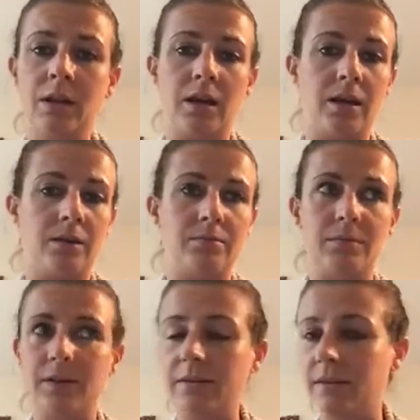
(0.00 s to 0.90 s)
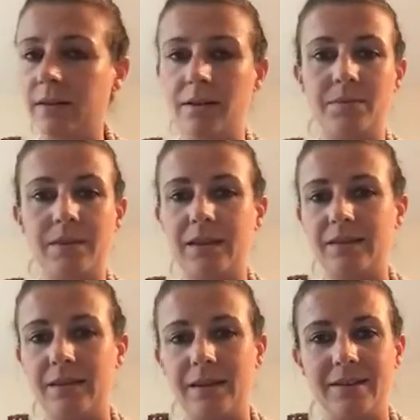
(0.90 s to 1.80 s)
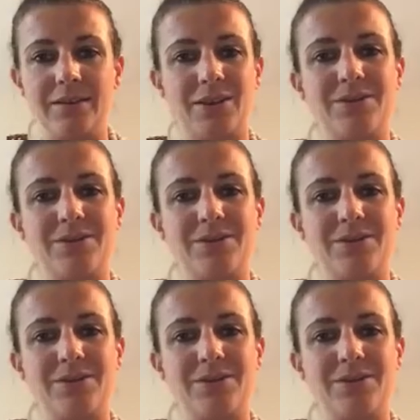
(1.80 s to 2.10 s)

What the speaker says: Nothing comes easy.